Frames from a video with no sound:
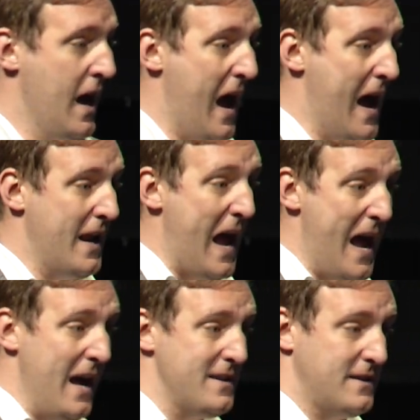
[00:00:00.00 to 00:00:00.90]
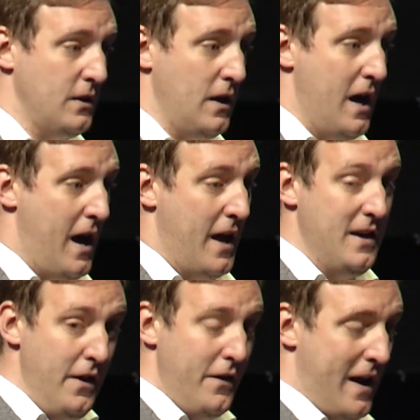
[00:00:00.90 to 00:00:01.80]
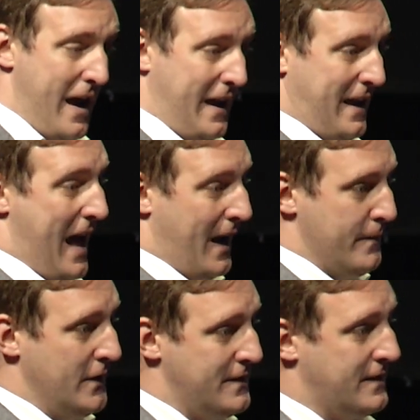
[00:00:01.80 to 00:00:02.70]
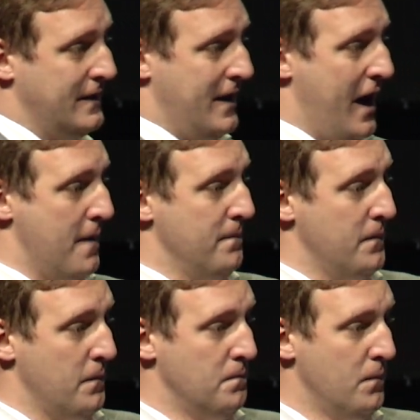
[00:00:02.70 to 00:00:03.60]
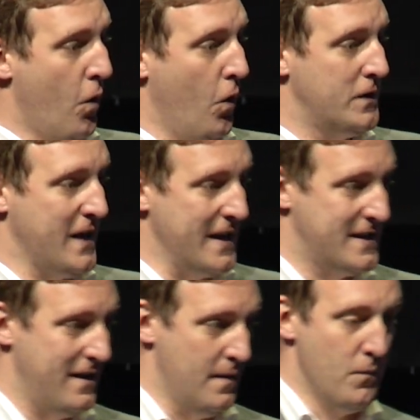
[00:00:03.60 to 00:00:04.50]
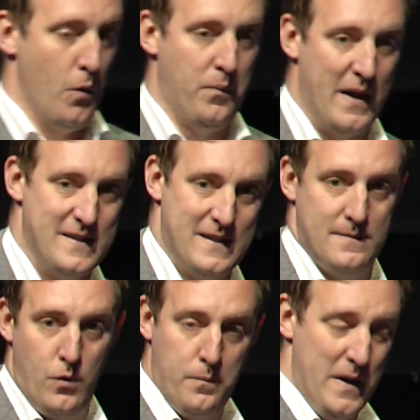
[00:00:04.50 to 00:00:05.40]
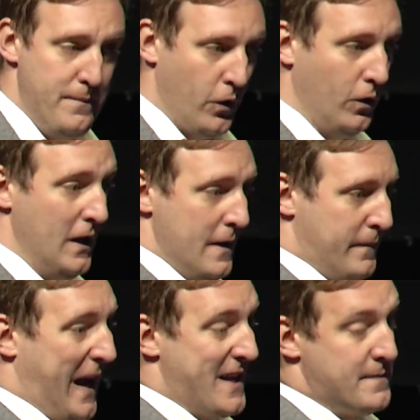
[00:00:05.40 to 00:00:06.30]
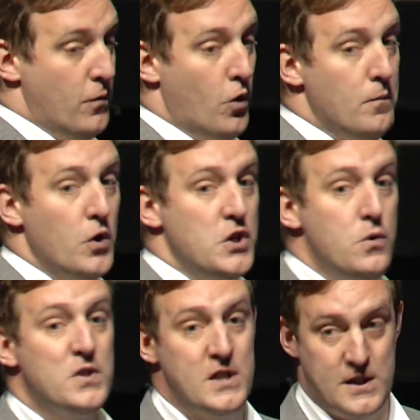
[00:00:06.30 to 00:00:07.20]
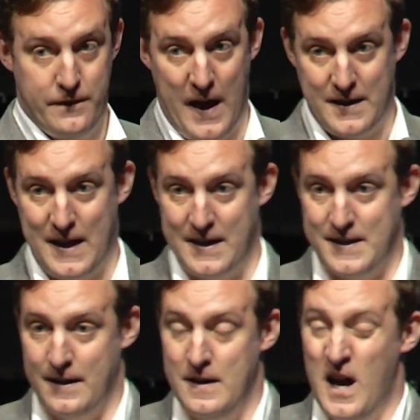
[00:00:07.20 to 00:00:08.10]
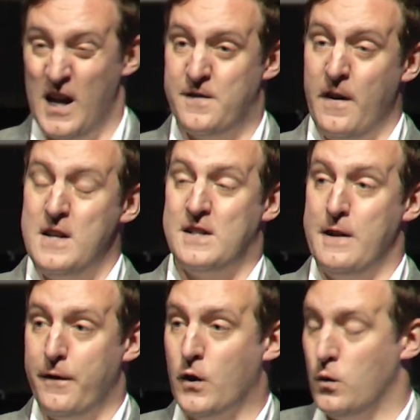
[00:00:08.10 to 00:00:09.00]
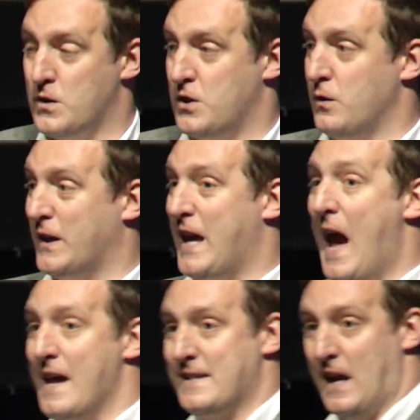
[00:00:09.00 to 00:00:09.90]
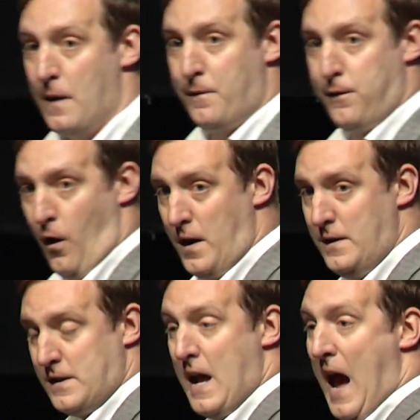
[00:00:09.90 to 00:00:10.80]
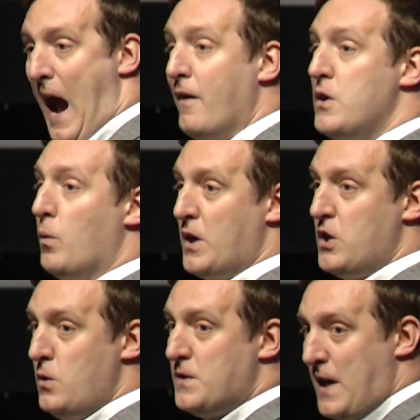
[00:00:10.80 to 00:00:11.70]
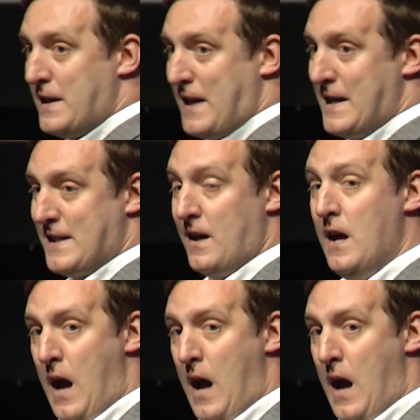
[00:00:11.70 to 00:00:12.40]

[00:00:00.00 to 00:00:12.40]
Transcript: And as another element, more data and more places and more people begets more and more uses of that data. And it's very difficult to guess up front how you want to use that data